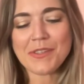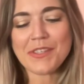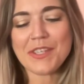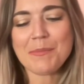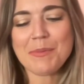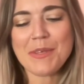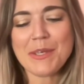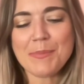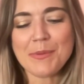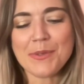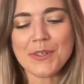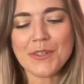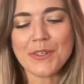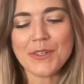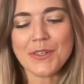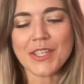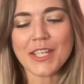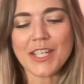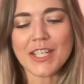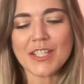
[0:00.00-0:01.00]
people,
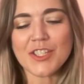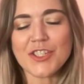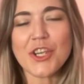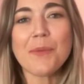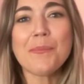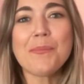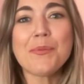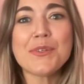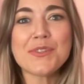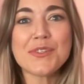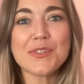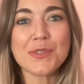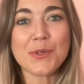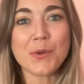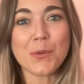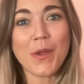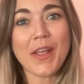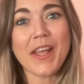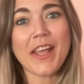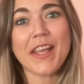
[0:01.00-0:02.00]
they jump into the
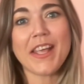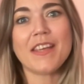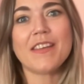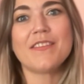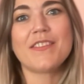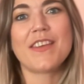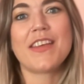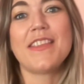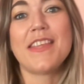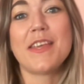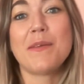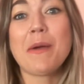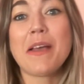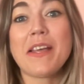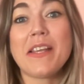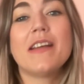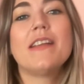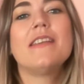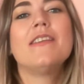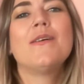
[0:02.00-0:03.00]
wave and they might
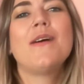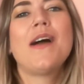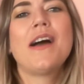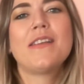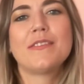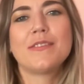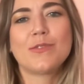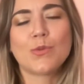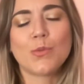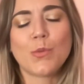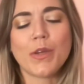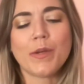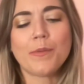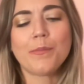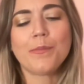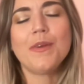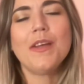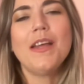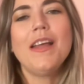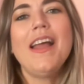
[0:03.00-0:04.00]
not know how to swim.
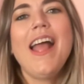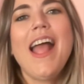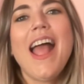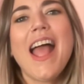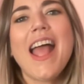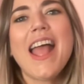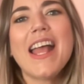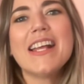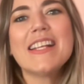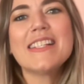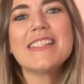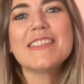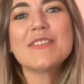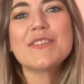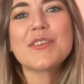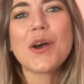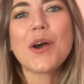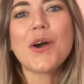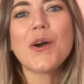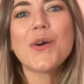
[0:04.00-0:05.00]
And so,